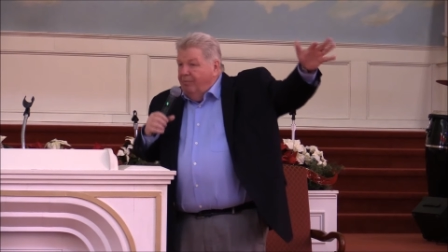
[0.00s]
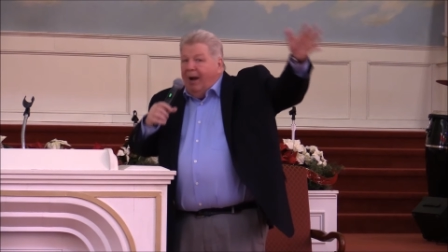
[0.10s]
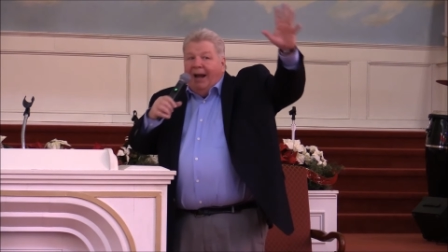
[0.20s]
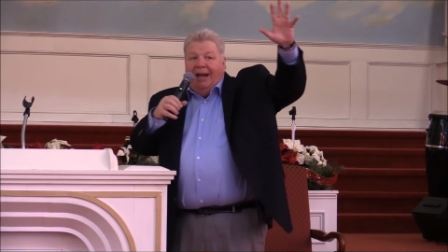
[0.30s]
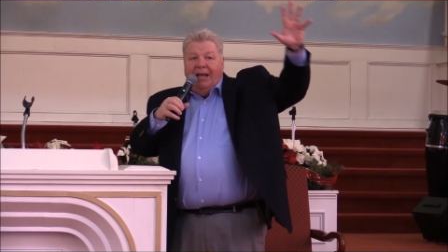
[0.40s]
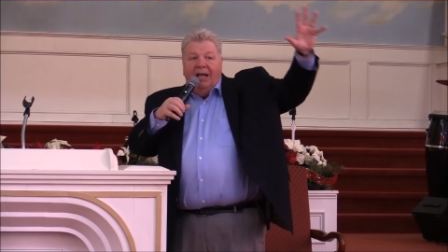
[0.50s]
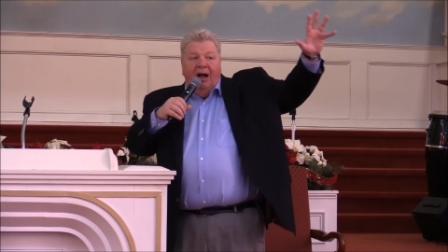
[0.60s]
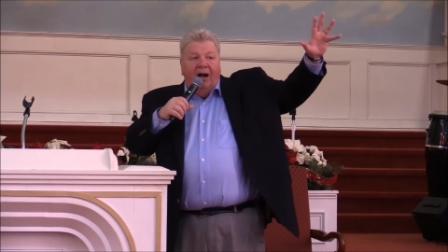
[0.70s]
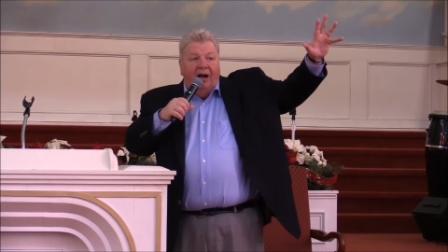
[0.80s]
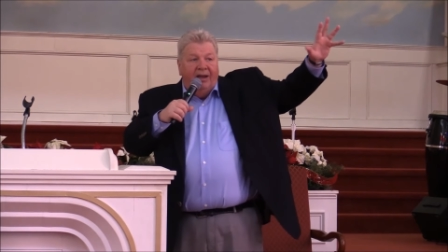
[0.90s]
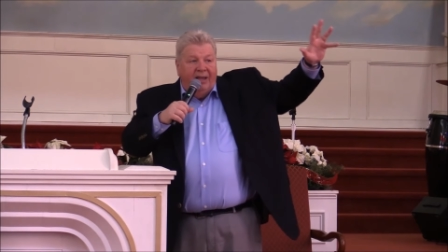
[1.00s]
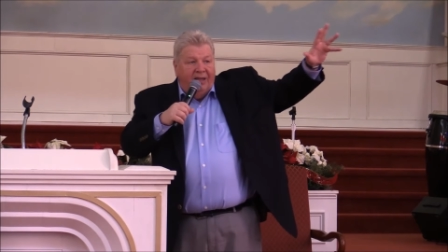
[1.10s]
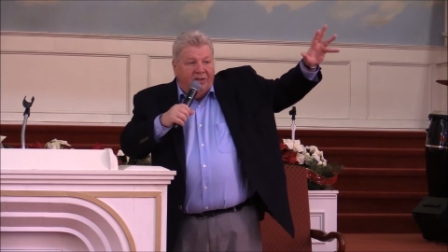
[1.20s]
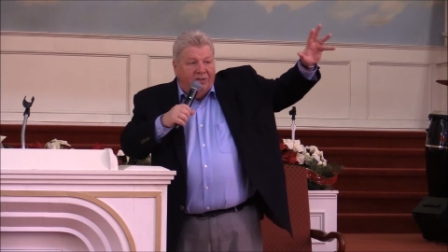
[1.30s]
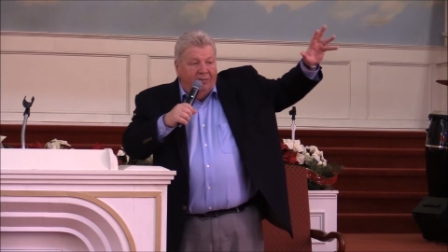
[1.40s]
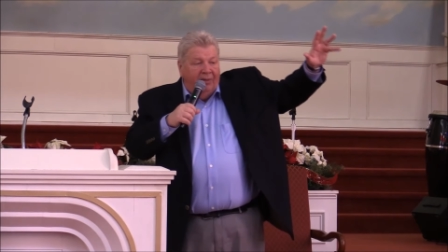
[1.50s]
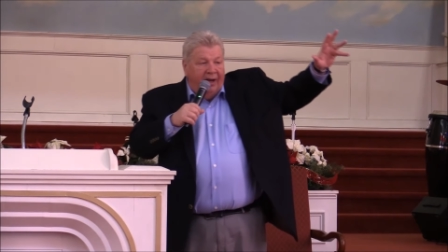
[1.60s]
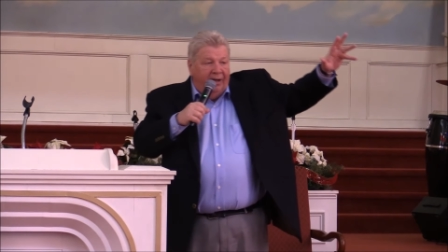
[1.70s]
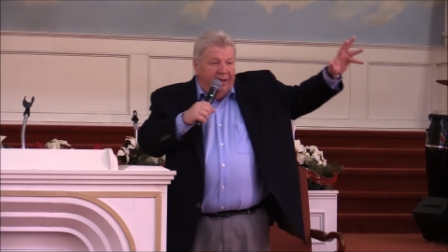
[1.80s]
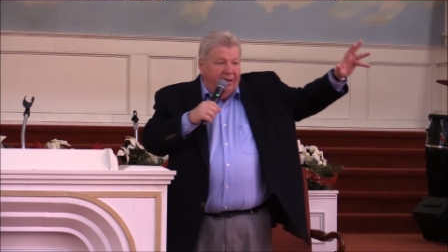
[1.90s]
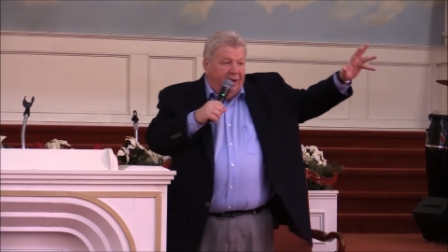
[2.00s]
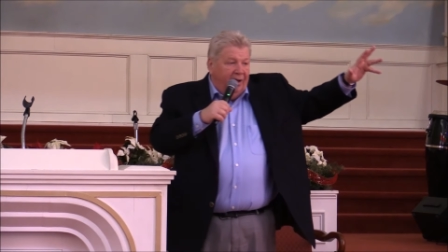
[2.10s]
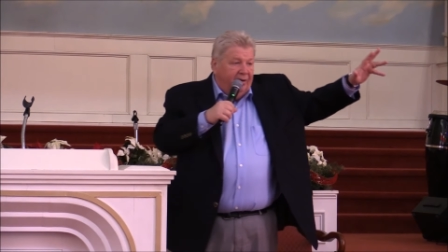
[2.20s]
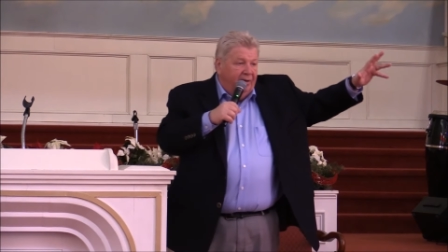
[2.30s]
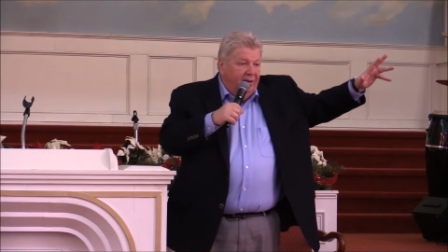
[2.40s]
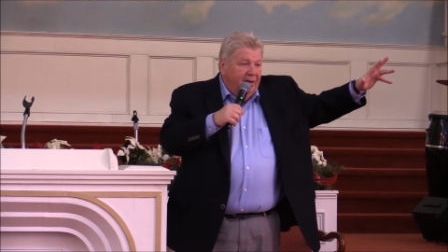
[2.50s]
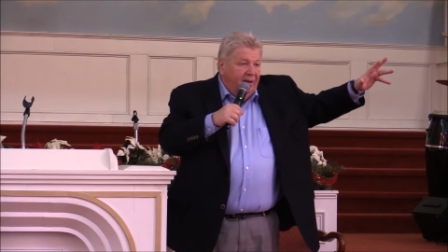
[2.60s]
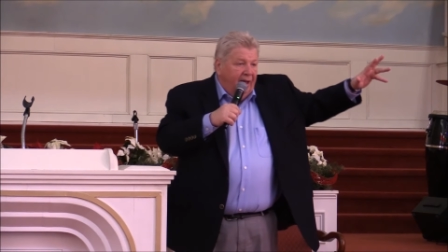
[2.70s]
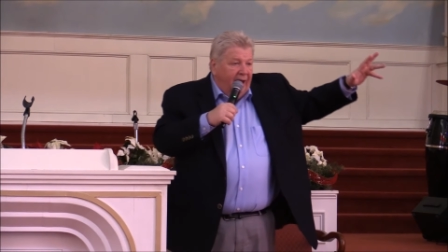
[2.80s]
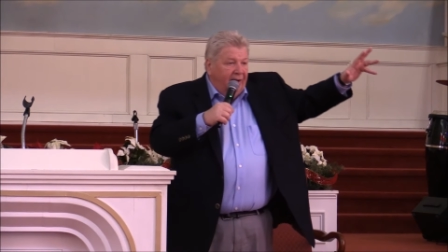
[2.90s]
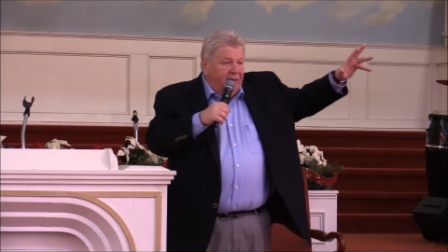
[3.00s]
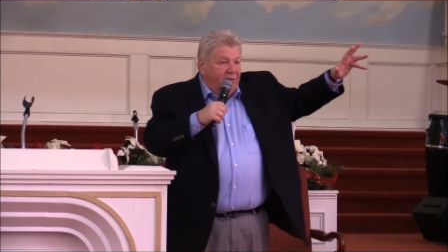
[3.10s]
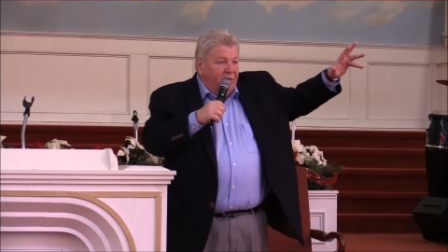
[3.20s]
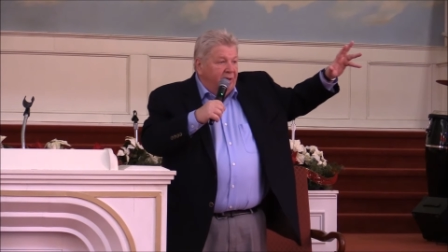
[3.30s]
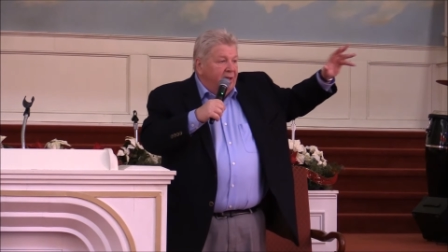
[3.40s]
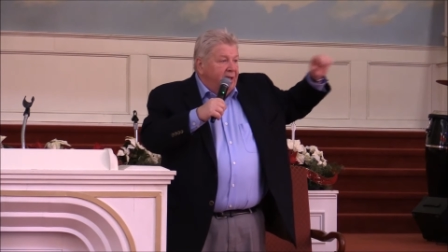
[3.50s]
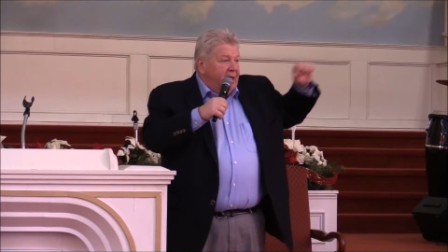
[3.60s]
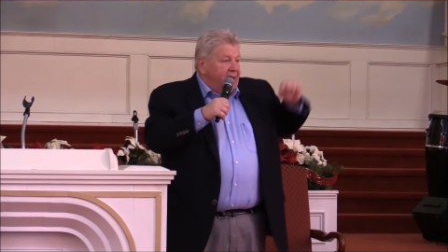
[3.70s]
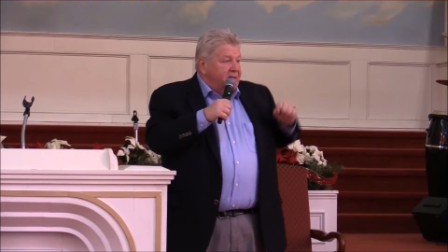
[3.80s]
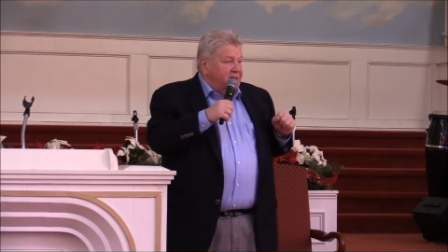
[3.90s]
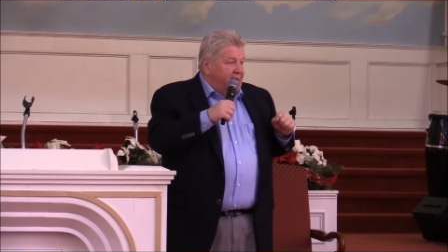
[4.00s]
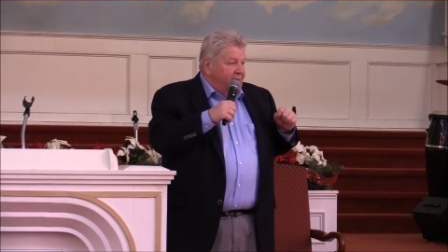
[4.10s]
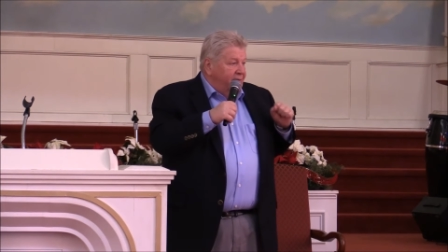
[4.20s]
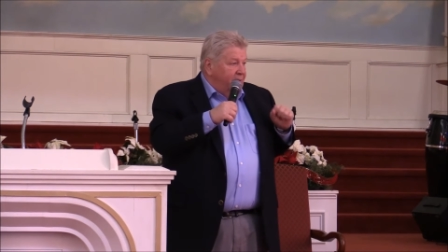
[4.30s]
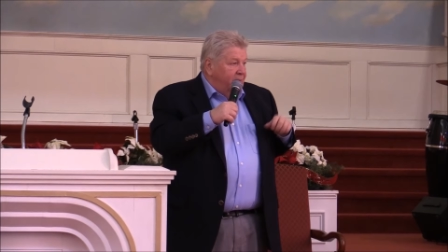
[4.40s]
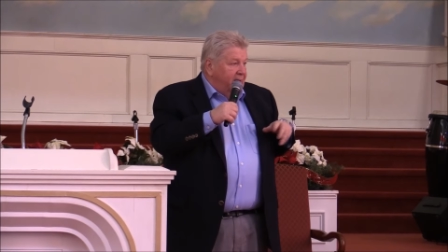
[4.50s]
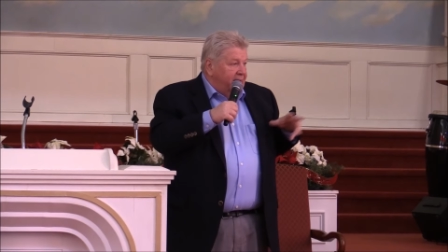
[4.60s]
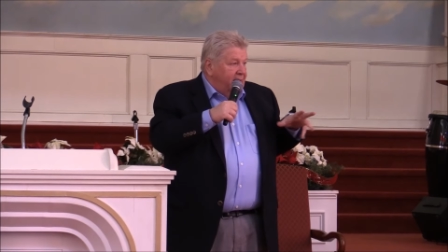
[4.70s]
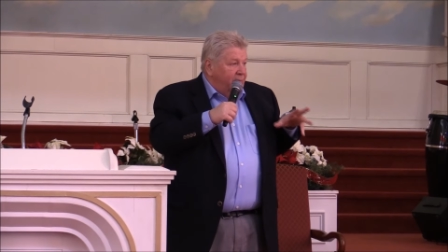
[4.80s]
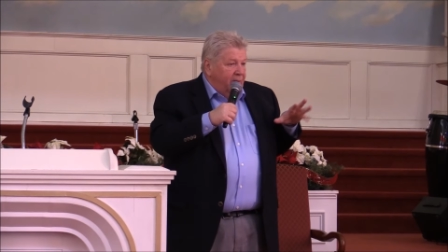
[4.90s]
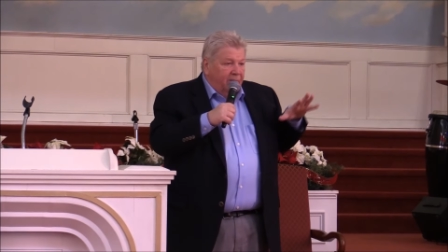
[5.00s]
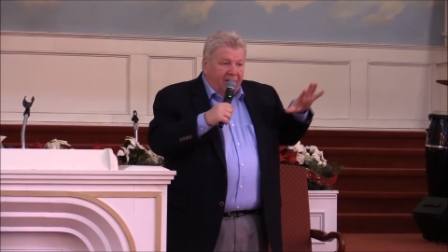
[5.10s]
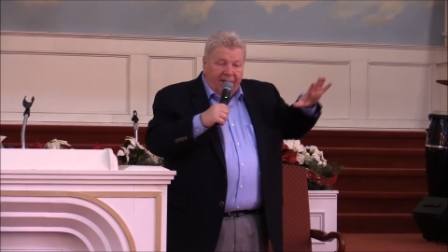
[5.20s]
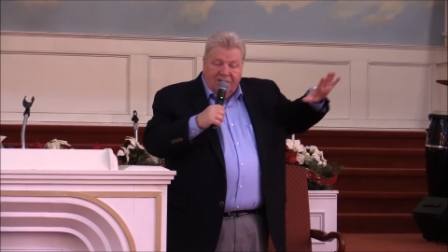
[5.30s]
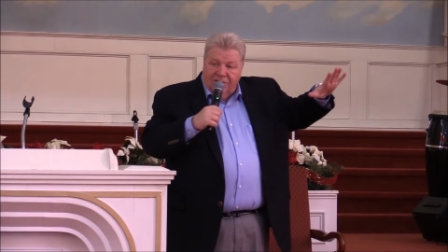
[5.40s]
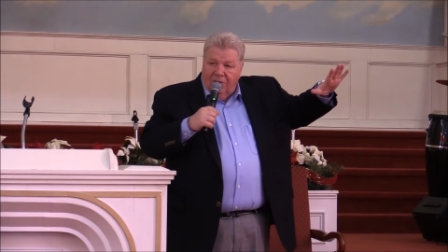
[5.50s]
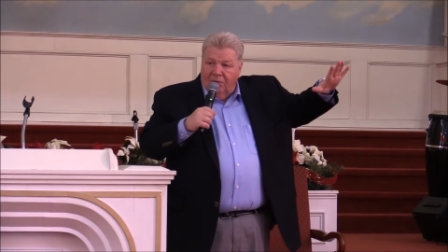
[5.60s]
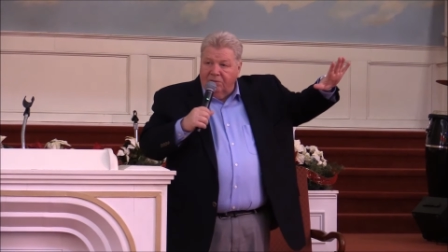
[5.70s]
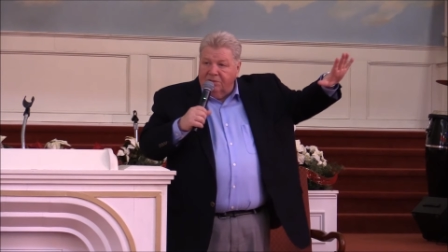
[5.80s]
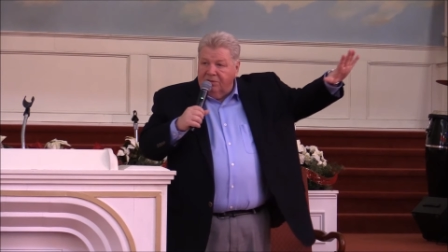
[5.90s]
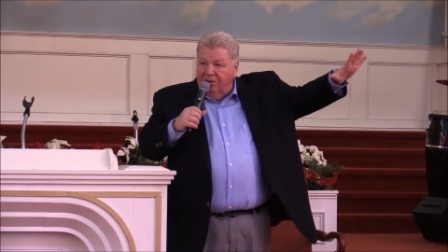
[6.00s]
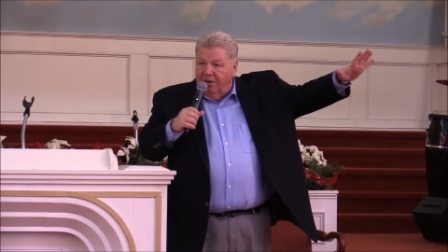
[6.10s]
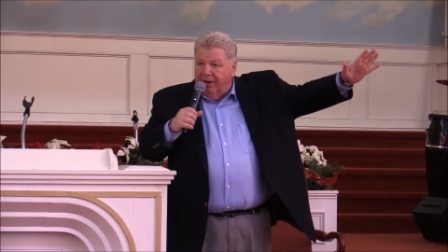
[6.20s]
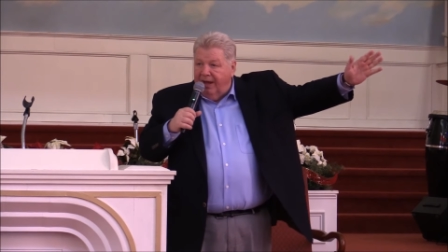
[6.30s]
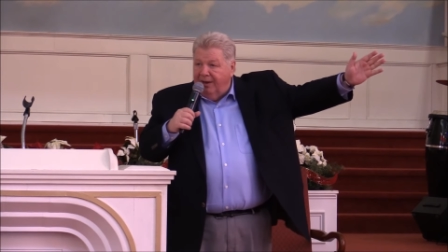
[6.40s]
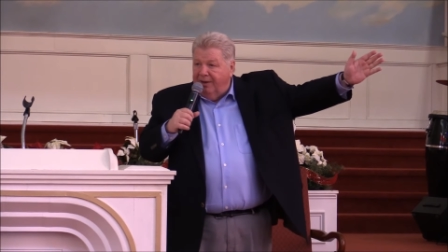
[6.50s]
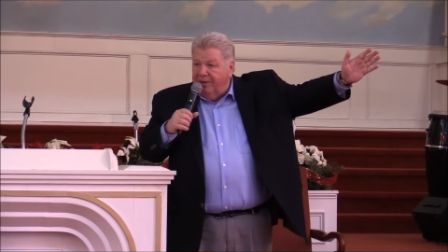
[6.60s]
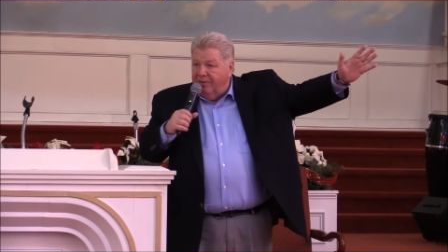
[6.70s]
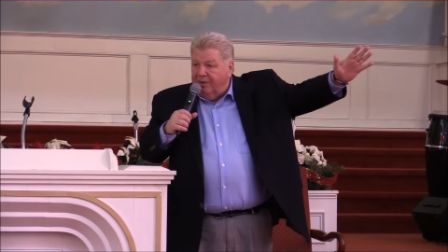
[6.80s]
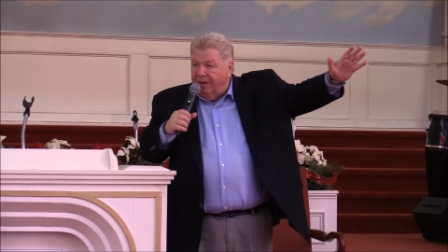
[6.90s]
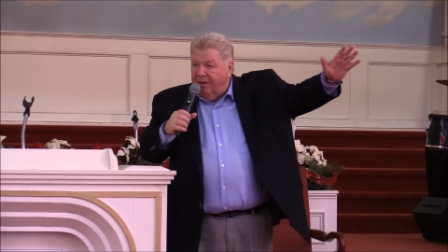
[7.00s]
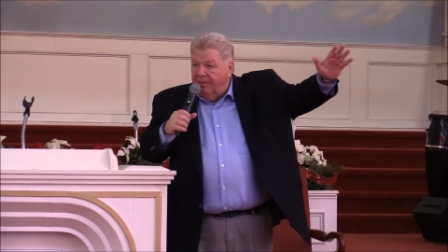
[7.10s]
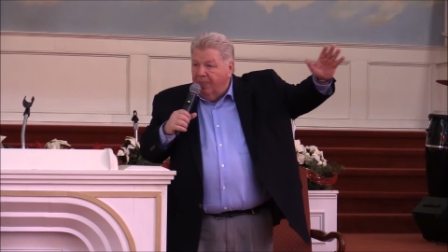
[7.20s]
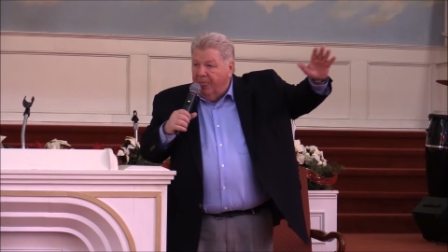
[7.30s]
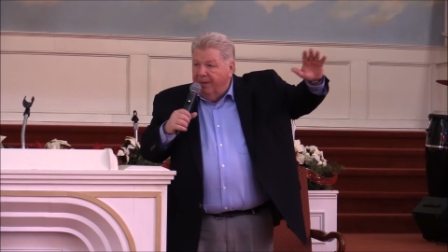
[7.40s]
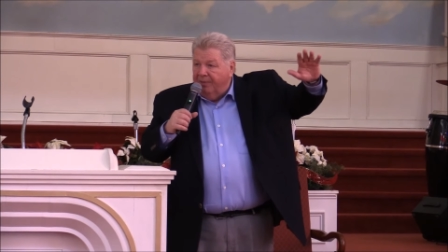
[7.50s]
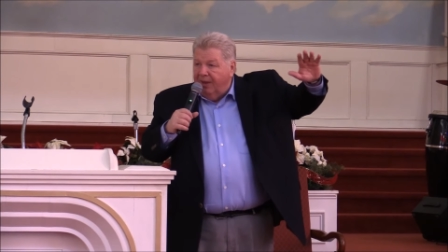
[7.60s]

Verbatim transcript: Mighty God. He is the mighty God. Hallelujah. Saving me, keeping me. That's the old song. Hallelujah.